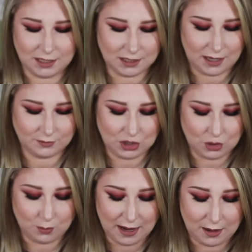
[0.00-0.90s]
I did have to
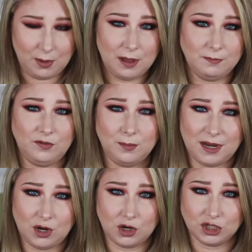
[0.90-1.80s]
go buy a pump for
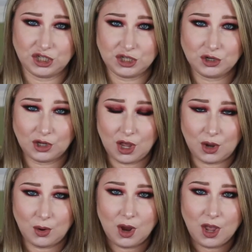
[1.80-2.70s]
my Nars Sheer
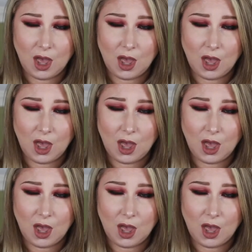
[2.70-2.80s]
Glow,